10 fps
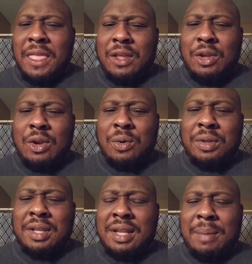
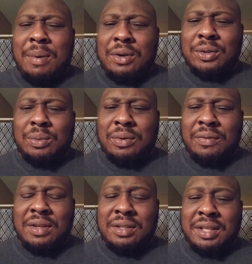And then that person will
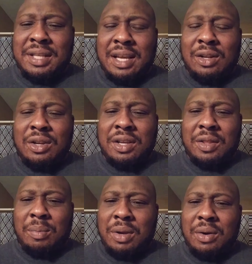eventually take a look
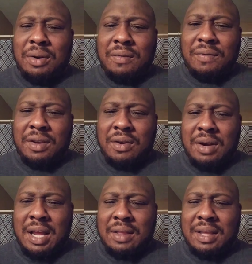in the mirror and figure
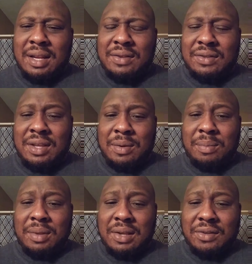it out that it's
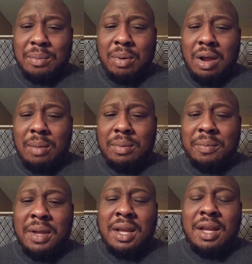them. That's the
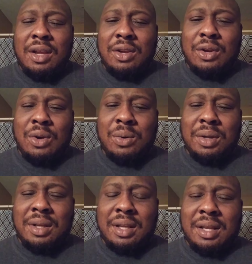problem.
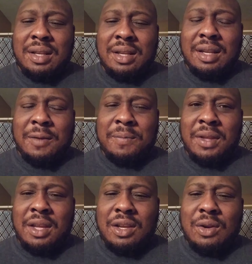And
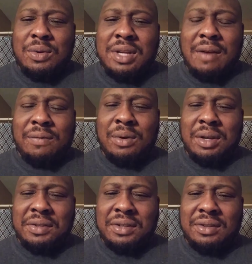it's not for
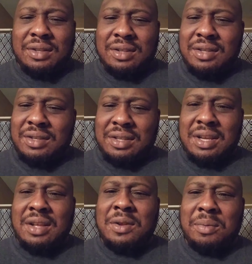us just to
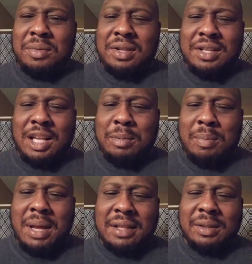tell them
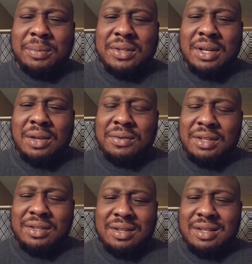about themselves.
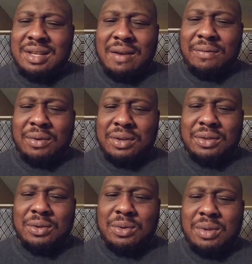It's not for
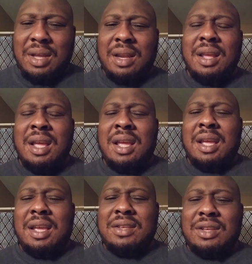us to do that.
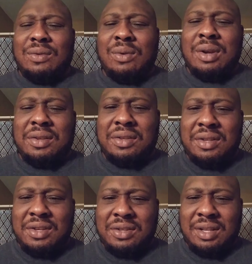It's just for us
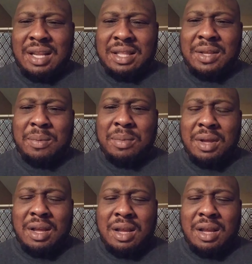to let them